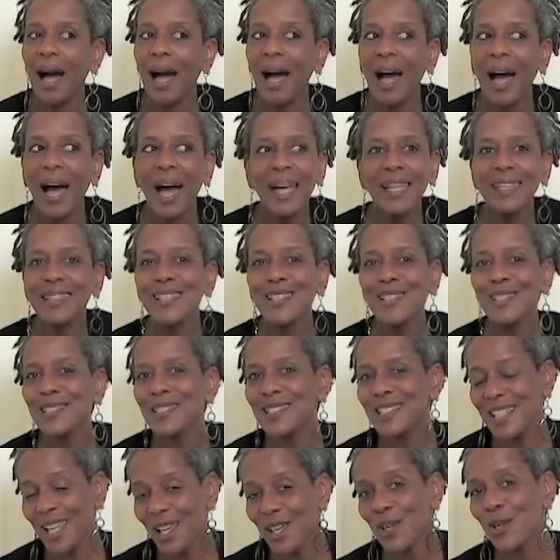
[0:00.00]
I
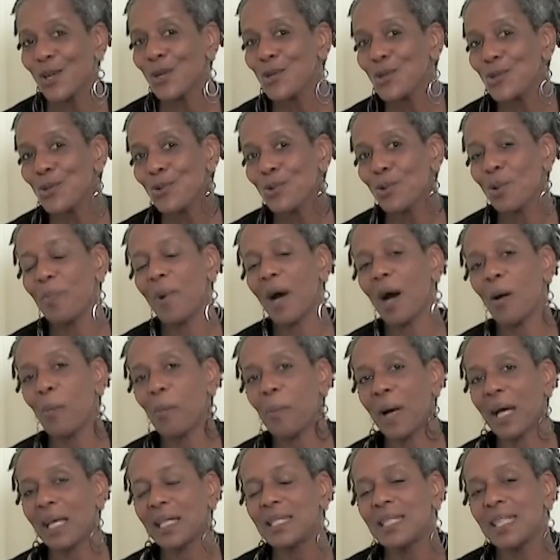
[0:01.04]
didn't tell you about
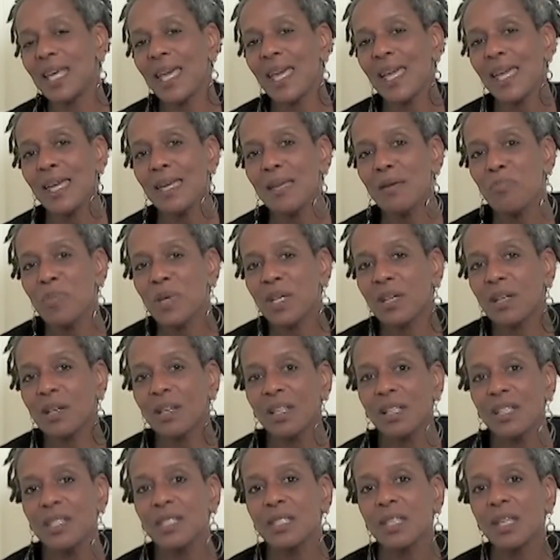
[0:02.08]
my day
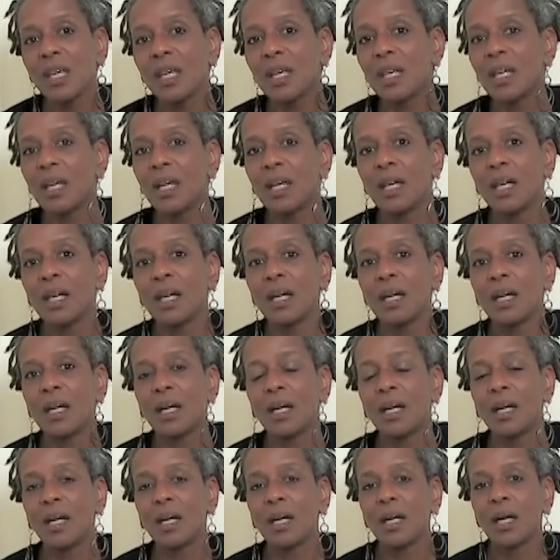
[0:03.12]
because
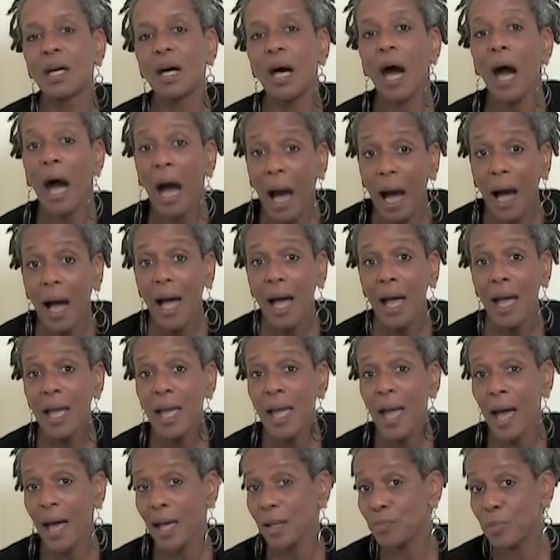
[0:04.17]
I
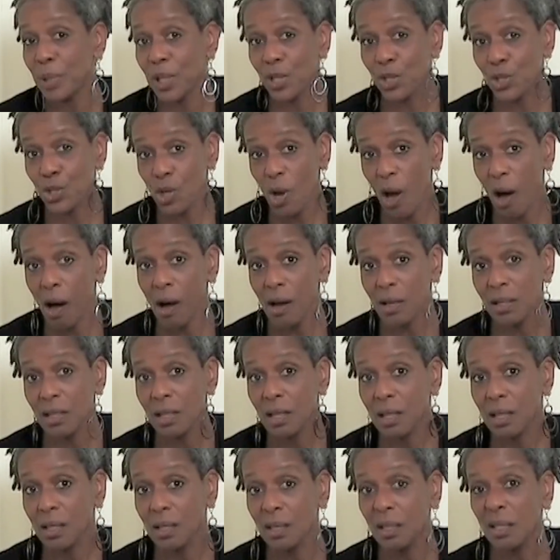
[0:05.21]
had been taught
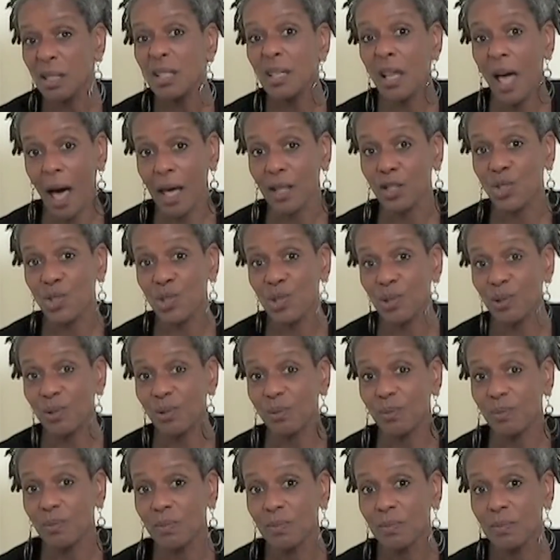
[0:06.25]
not to.
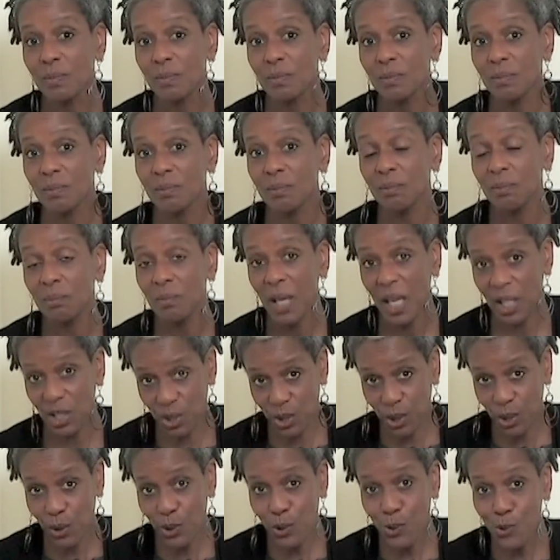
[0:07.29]
And
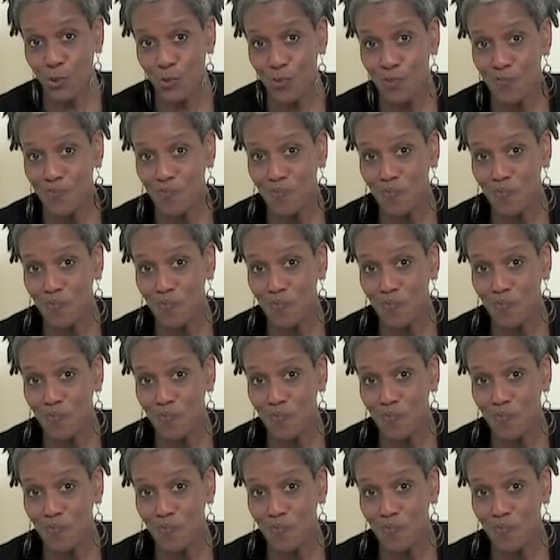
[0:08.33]
you've